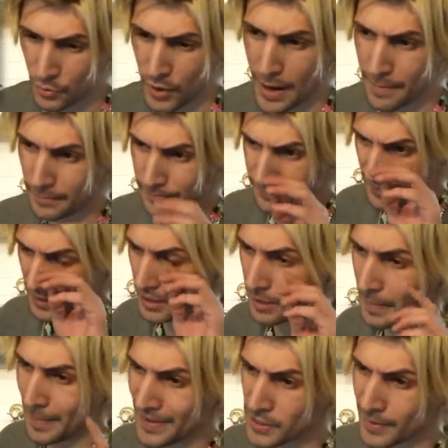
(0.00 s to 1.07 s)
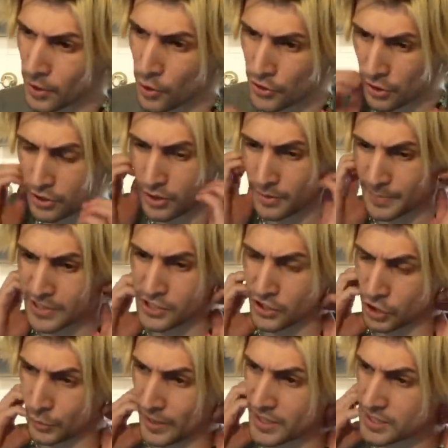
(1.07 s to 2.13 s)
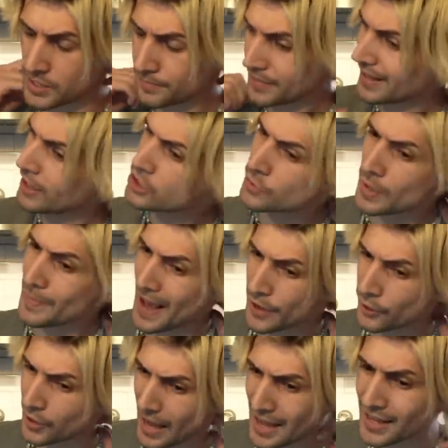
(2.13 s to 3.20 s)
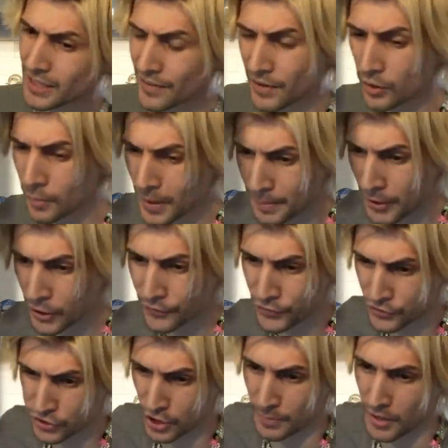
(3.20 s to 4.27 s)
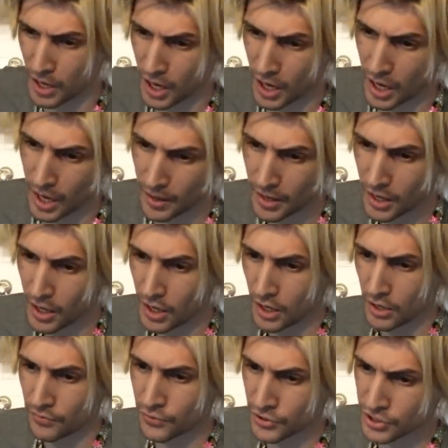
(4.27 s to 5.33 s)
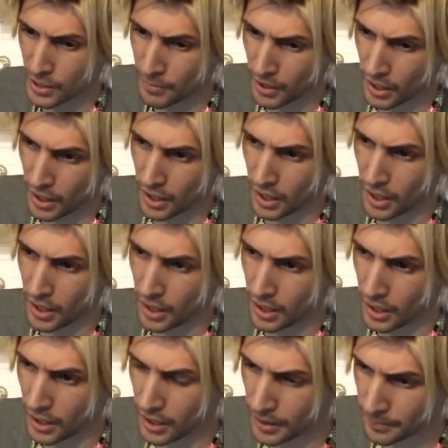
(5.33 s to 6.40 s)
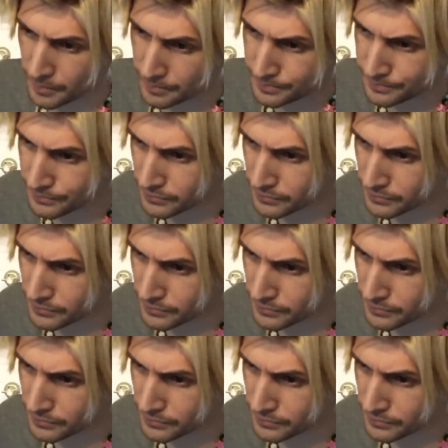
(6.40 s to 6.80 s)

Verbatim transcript: right? My pen's a bit oiled because of the grease. It doesn't really matter. I like to have like a little bit butter for some, uh, for some. Um,